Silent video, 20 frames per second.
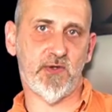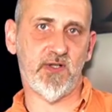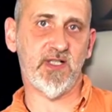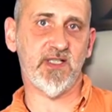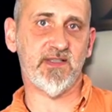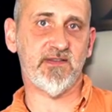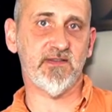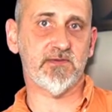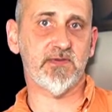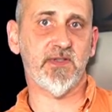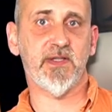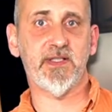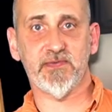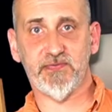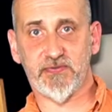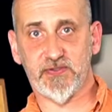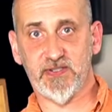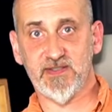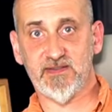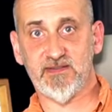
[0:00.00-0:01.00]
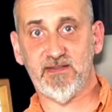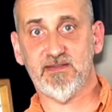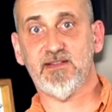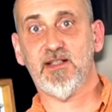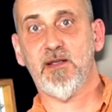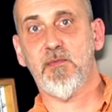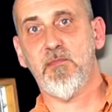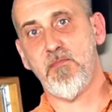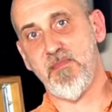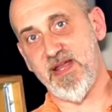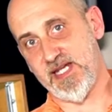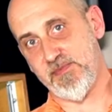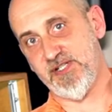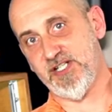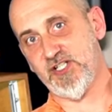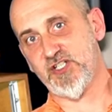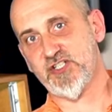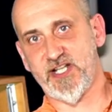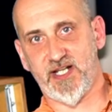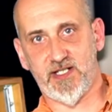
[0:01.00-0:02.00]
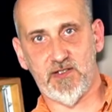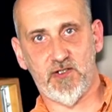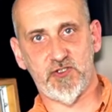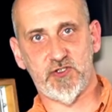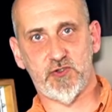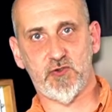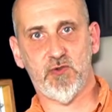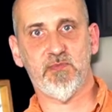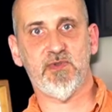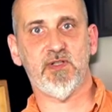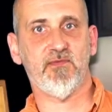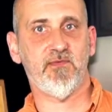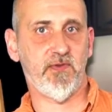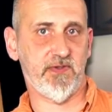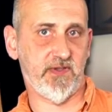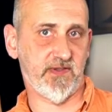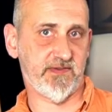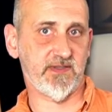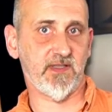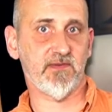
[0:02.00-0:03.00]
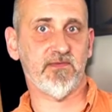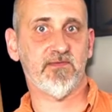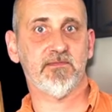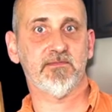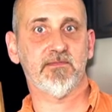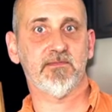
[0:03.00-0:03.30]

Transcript: listening to the differences, maybe check out STROMTANK for yourself.